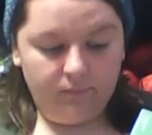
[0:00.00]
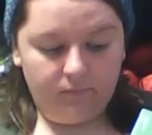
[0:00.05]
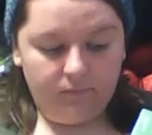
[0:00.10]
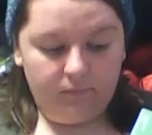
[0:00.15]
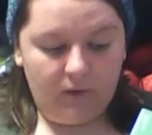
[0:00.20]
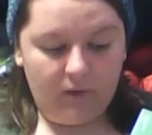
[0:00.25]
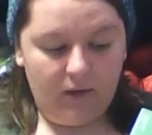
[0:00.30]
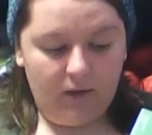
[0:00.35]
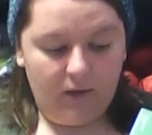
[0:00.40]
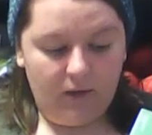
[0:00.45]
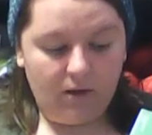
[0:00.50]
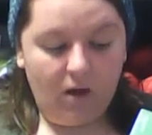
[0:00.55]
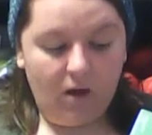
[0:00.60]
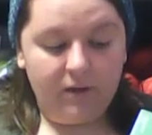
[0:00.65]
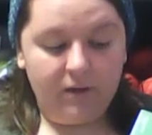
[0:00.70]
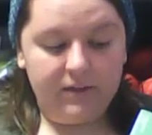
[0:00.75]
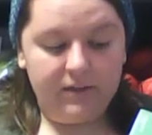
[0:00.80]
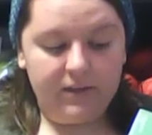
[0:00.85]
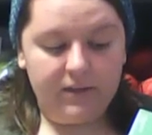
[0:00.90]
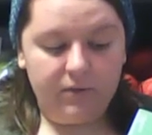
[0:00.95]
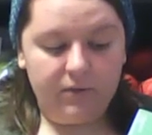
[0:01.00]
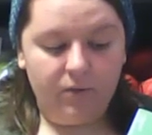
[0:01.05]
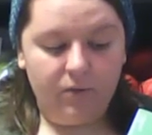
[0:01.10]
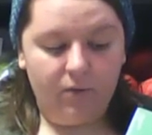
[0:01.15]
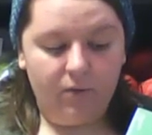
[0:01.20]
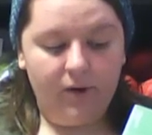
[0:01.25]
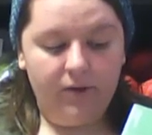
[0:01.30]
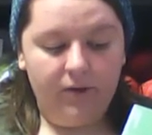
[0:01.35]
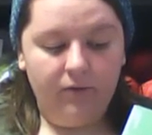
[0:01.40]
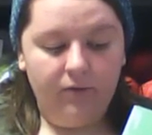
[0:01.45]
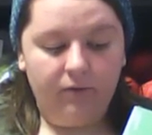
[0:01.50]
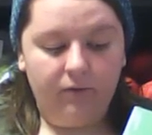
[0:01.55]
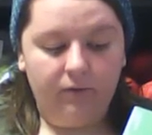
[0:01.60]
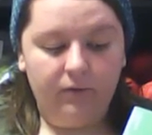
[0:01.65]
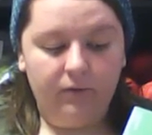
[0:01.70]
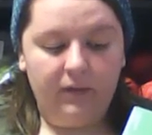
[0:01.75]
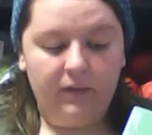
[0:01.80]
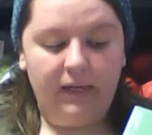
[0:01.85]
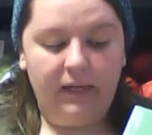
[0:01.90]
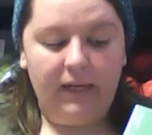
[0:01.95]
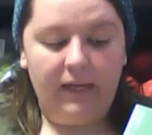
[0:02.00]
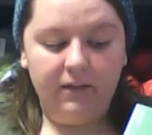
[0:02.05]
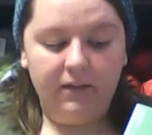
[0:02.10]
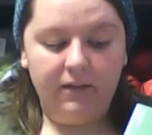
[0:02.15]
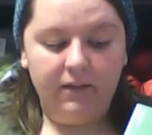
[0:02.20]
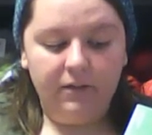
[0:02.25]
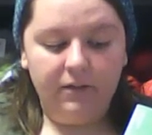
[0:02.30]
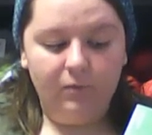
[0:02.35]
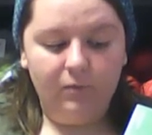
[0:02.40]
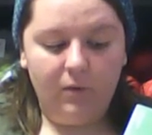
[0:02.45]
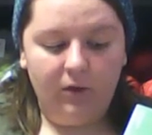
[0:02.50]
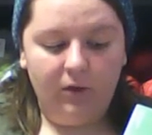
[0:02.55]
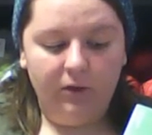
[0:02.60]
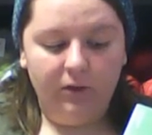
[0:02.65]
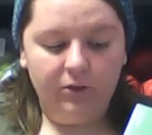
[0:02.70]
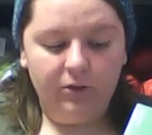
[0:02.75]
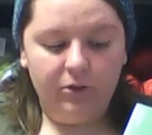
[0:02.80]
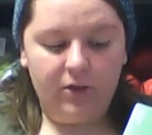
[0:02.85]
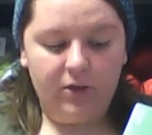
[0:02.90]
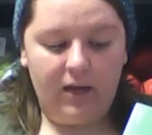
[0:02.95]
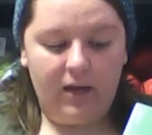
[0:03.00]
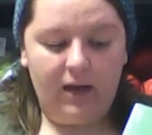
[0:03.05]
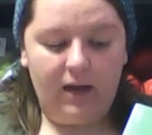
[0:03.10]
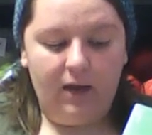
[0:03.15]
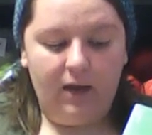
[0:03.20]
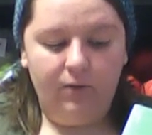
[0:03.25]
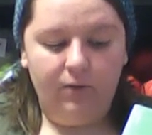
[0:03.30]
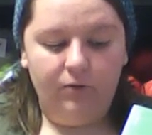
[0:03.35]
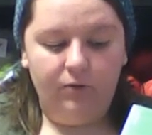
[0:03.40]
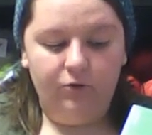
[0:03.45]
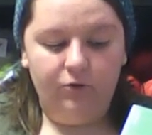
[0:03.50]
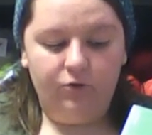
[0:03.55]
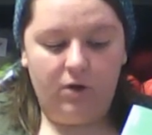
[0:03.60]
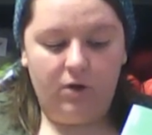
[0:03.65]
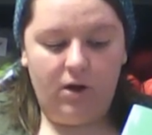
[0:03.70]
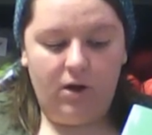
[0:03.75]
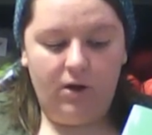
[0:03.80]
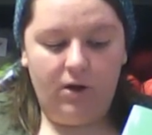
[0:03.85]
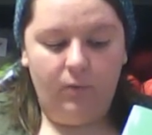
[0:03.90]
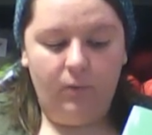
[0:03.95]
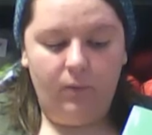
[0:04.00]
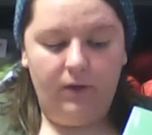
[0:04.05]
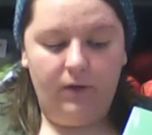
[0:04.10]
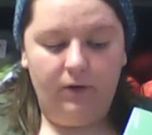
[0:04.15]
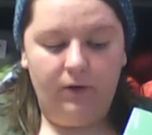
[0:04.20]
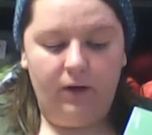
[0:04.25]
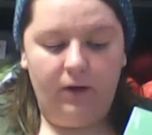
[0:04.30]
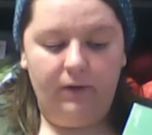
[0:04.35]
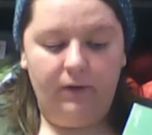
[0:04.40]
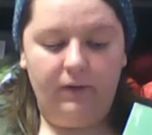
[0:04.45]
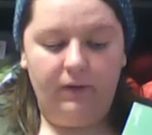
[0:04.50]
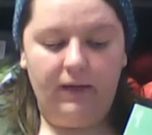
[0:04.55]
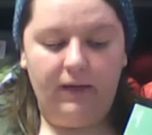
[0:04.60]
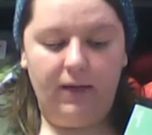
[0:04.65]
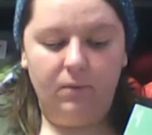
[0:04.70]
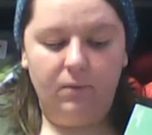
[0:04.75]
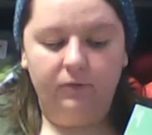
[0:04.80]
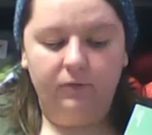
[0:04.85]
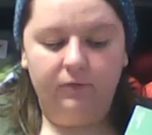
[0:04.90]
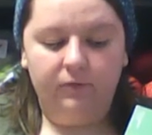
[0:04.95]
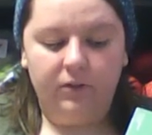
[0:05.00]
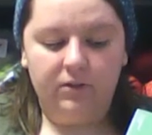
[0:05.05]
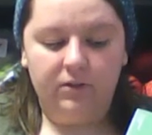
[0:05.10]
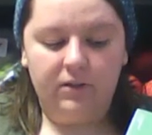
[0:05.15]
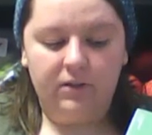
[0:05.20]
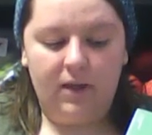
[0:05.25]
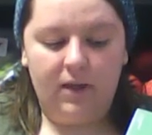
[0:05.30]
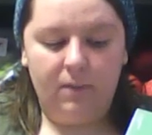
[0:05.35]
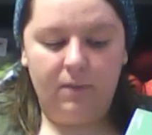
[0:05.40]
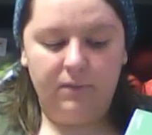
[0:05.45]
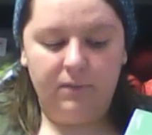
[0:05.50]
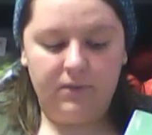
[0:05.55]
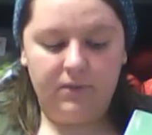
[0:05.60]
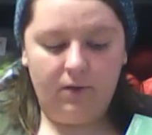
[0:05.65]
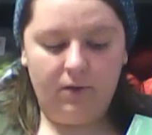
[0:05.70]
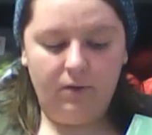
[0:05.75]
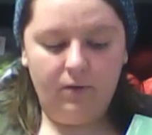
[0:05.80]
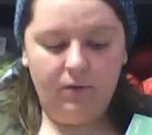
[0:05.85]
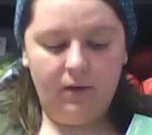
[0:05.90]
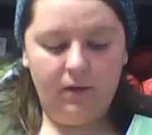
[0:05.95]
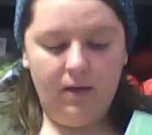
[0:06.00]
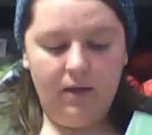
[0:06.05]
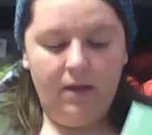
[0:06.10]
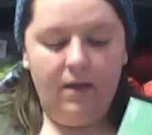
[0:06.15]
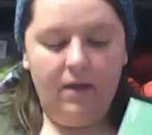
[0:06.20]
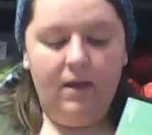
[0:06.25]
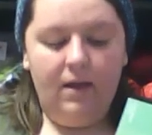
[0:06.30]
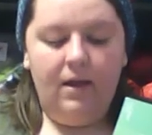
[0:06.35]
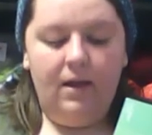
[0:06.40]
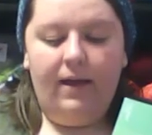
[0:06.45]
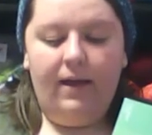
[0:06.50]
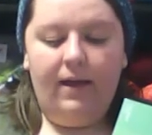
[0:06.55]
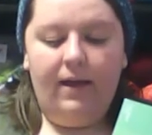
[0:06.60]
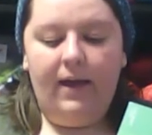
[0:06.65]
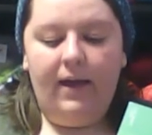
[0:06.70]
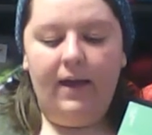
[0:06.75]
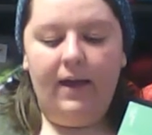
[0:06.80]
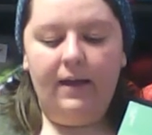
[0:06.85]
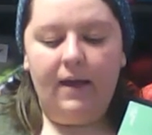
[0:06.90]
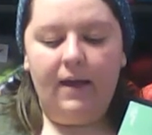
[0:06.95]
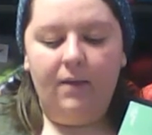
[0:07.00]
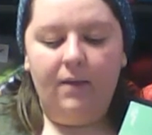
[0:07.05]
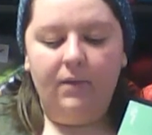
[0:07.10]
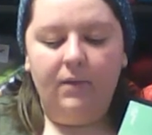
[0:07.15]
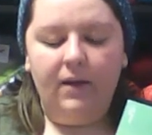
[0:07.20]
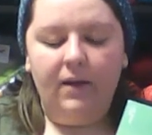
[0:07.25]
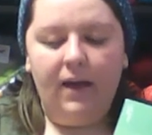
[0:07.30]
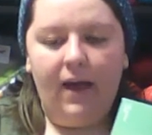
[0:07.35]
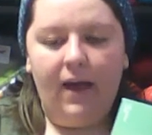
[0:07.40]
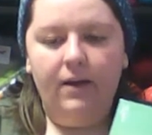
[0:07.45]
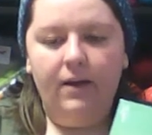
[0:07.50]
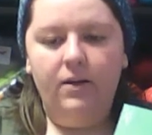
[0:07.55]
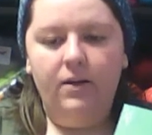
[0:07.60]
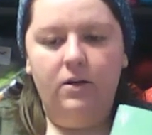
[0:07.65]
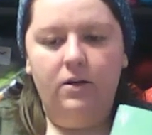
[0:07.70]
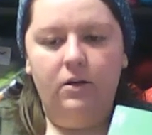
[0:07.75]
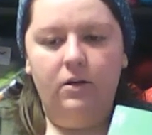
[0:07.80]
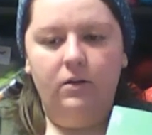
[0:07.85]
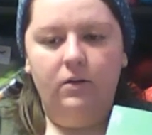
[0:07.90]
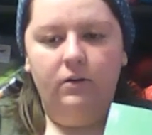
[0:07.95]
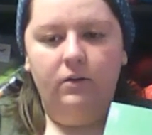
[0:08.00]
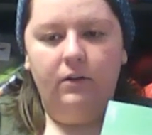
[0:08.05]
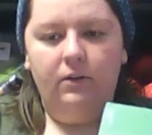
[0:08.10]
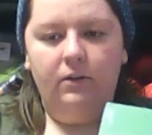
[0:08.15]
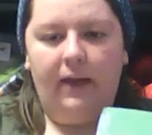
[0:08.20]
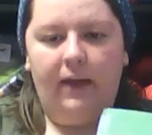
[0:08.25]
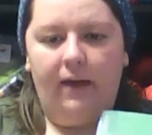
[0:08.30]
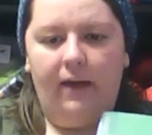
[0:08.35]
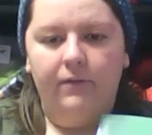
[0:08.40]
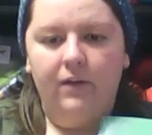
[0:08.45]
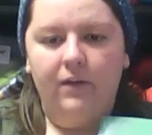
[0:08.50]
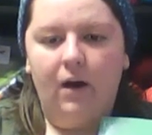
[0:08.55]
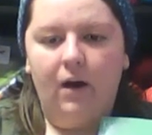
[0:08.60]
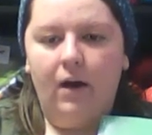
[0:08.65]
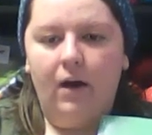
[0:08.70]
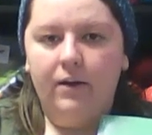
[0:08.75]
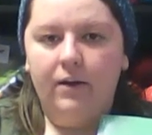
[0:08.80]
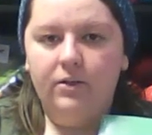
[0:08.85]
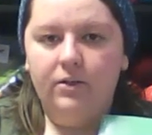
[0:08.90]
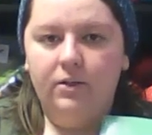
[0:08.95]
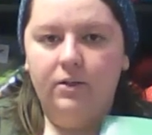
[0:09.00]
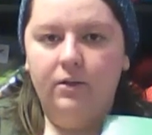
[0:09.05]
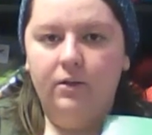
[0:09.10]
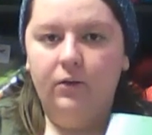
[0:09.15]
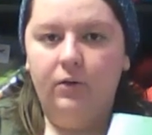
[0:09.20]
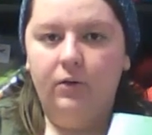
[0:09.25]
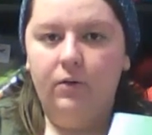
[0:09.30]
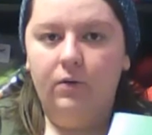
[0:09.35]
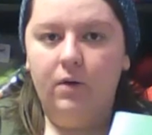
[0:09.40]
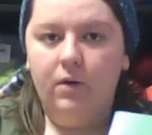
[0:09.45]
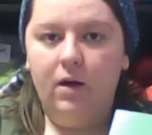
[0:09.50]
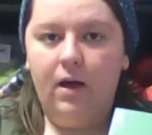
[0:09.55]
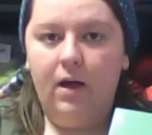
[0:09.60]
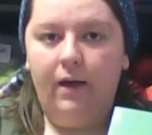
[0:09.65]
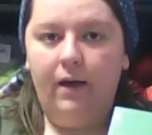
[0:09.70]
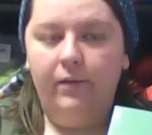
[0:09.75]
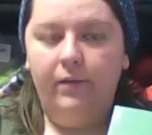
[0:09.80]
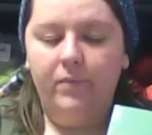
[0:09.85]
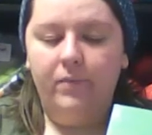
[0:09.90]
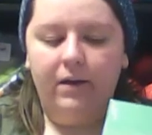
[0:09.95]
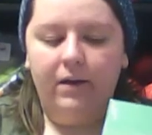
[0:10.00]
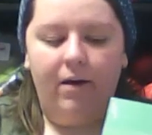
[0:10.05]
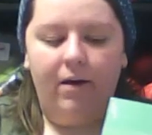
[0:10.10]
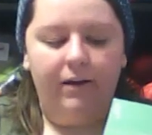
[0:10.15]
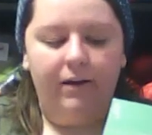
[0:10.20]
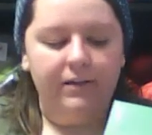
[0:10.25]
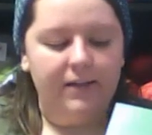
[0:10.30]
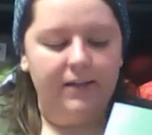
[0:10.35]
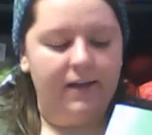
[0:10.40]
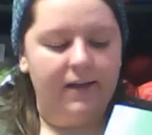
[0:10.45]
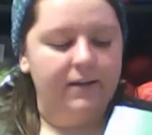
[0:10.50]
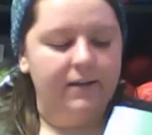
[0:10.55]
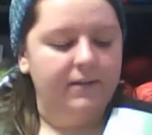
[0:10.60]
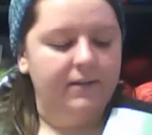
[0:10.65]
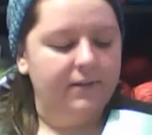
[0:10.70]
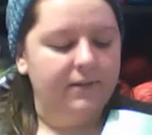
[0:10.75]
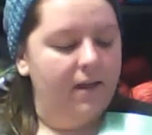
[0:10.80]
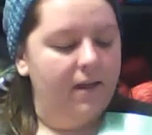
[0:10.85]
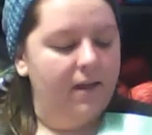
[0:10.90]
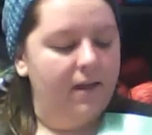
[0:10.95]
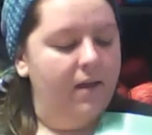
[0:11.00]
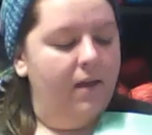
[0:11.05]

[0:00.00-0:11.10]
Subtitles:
The contest will run through the end of March, and I will draw the winner on the April 1st episode. And I'm going to add a new little caveat to my contest.